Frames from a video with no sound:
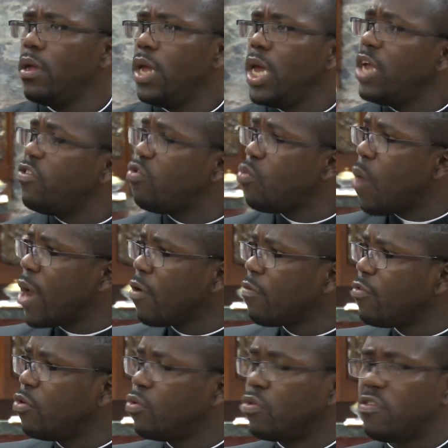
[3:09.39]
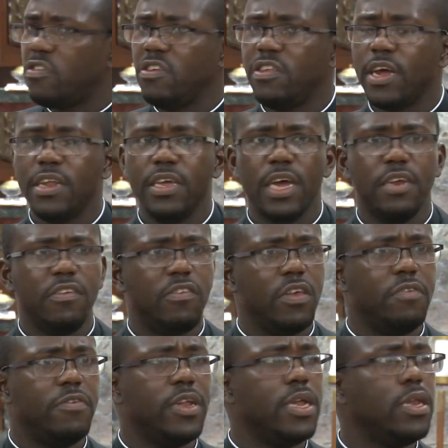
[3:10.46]
Each one of you seated here this
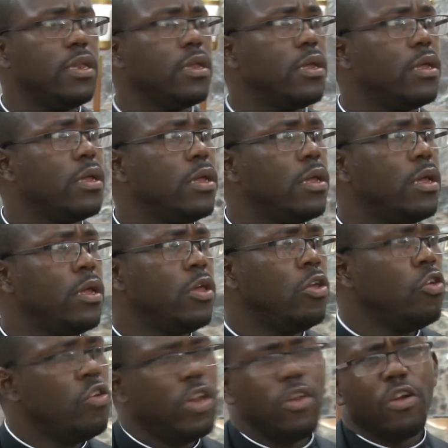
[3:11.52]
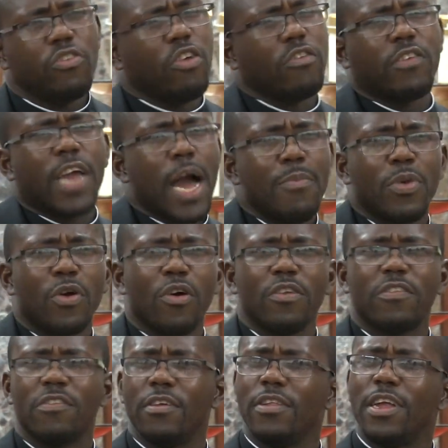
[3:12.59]
evening, you did not just come
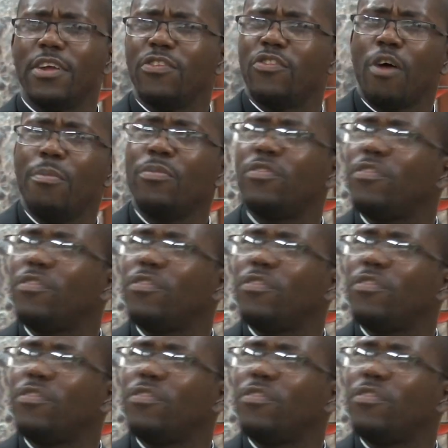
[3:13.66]
because there is some